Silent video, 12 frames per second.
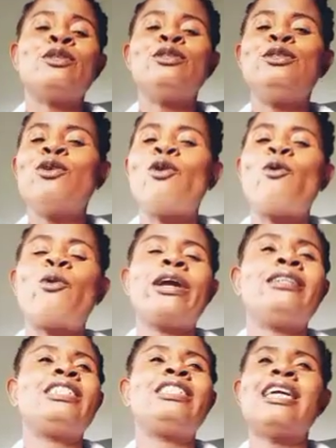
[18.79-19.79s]
You
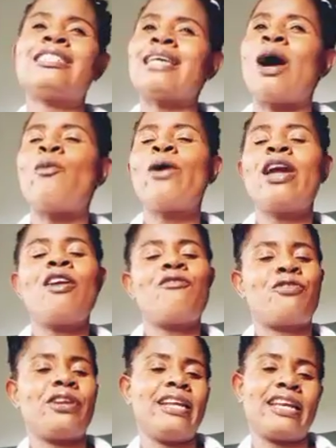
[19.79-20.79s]
will chase away
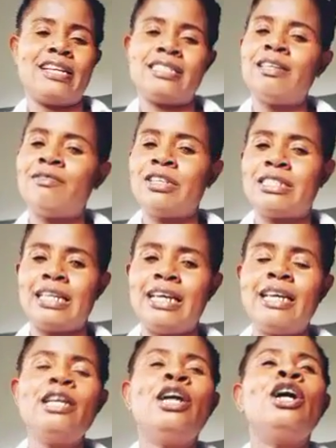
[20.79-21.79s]
every
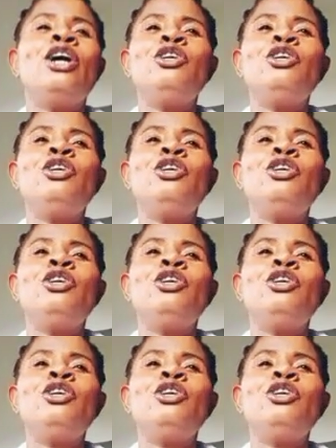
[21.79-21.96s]
negativity.